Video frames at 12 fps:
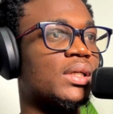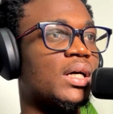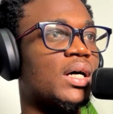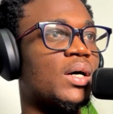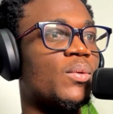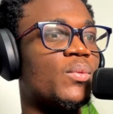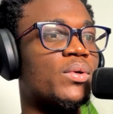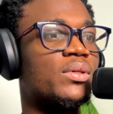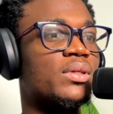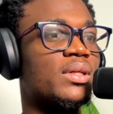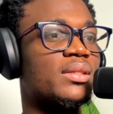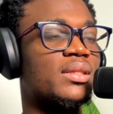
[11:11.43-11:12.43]
One
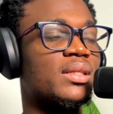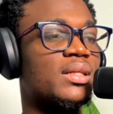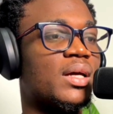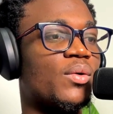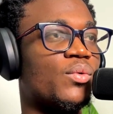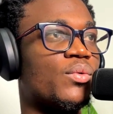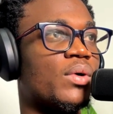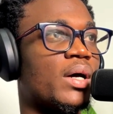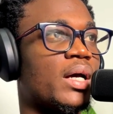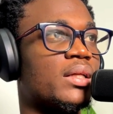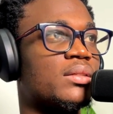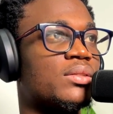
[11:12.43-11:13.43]
other thing
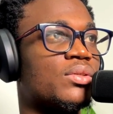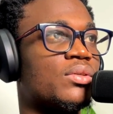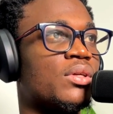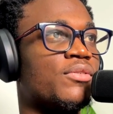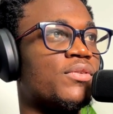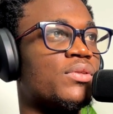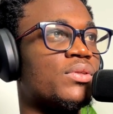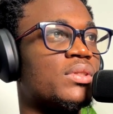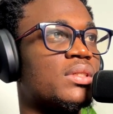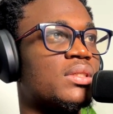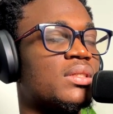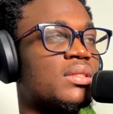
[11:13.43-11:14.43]
so if you
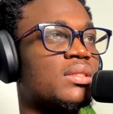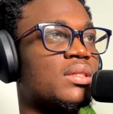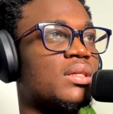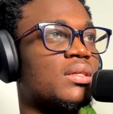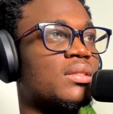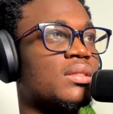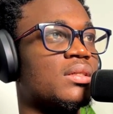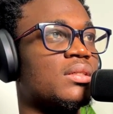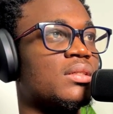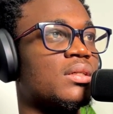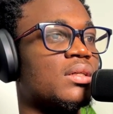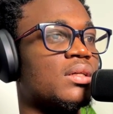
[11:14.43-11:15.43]
notice the sticky
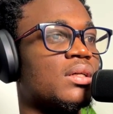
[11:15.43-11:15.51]
thing,